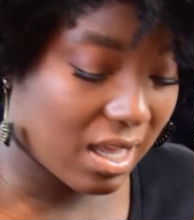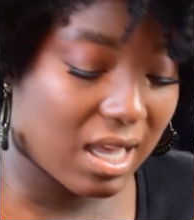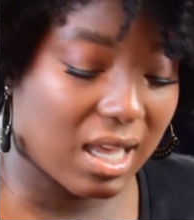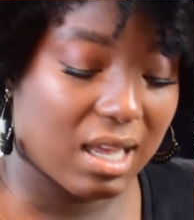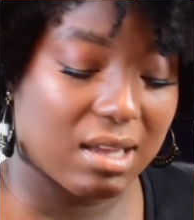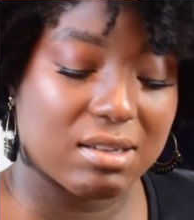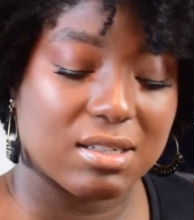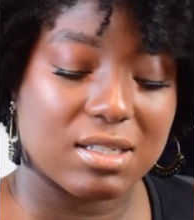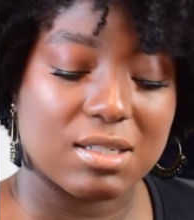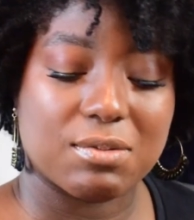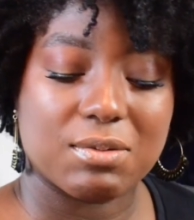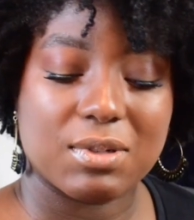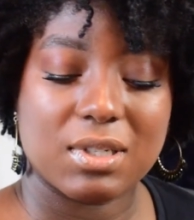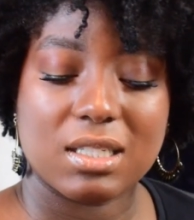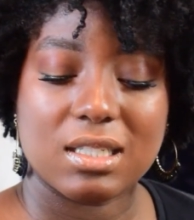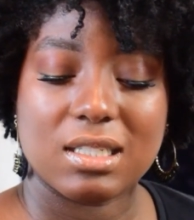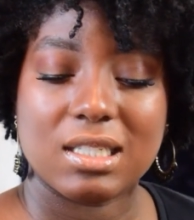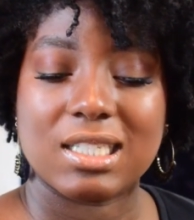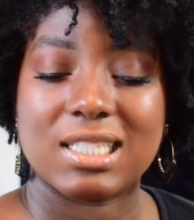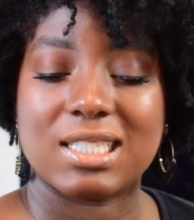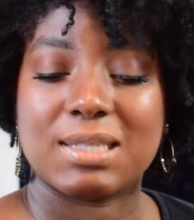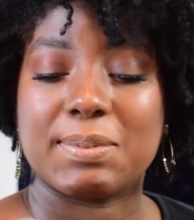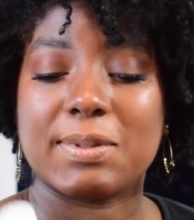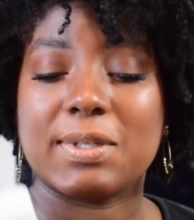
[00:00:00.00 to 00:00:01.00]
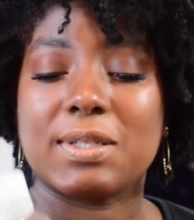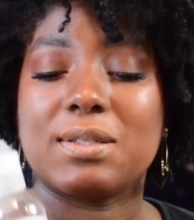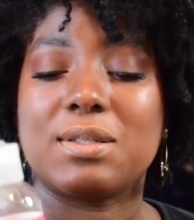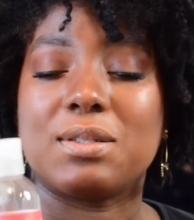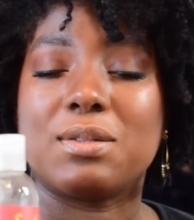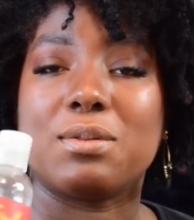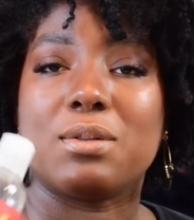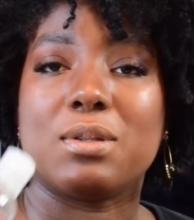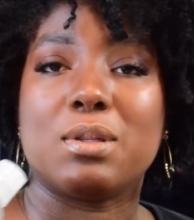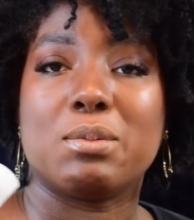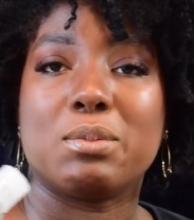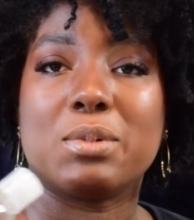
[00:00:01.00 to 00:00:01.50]
I was recently exposed
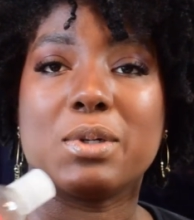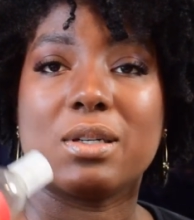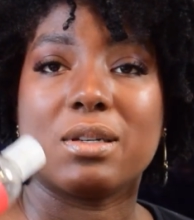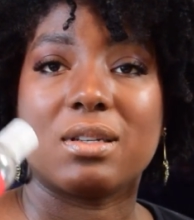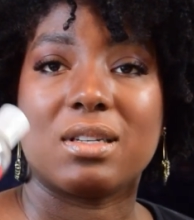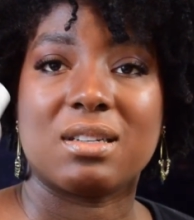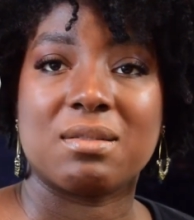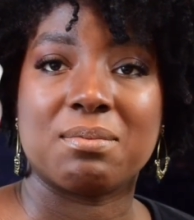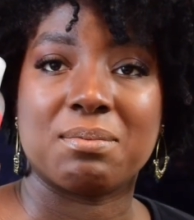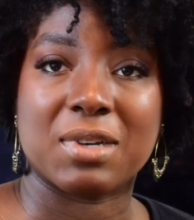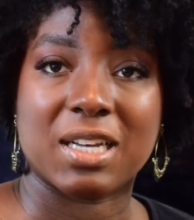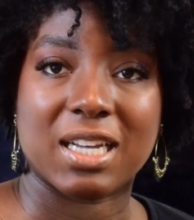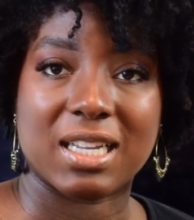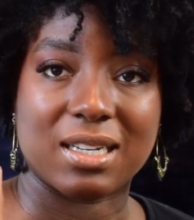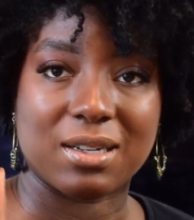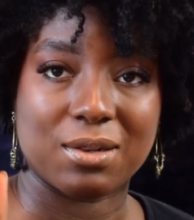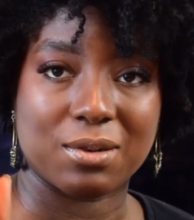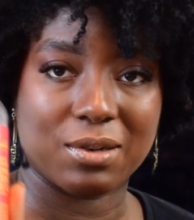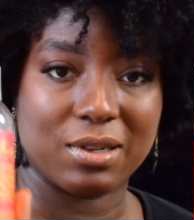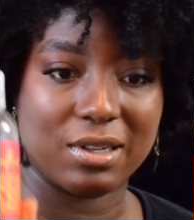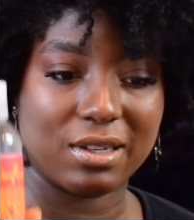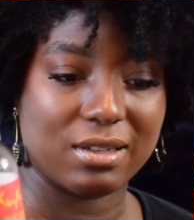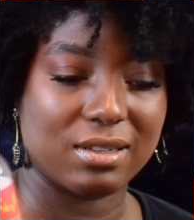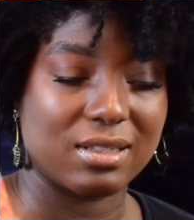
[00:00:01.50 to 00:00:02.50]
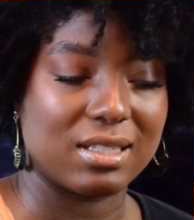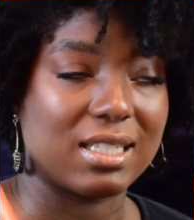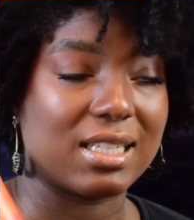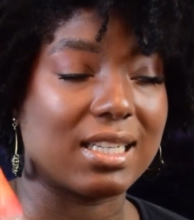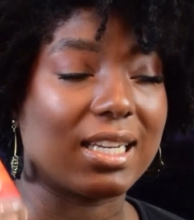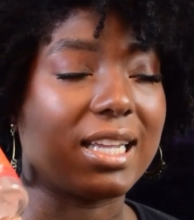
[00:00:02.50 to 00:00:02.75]
to the world of body oils,